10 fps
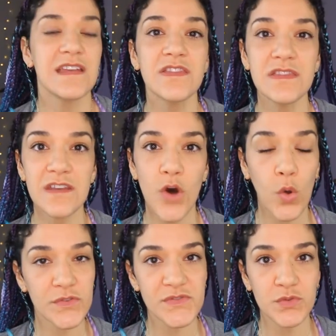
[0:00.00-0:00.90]
In the
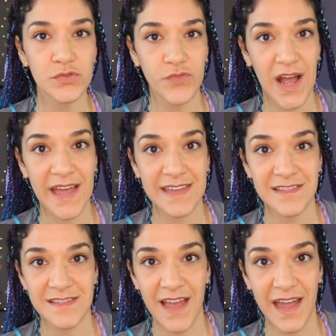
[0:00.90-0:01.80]
old school
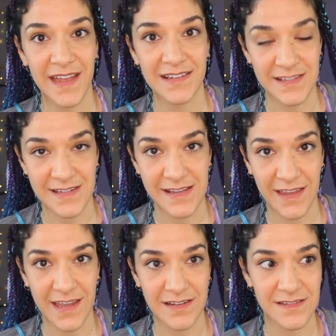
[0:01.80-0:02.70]
rides at
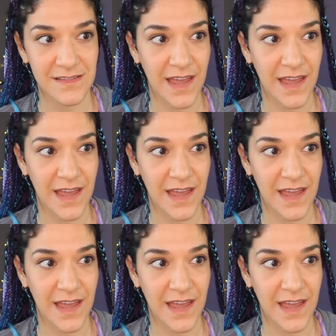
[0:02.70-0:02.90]
Disneyland,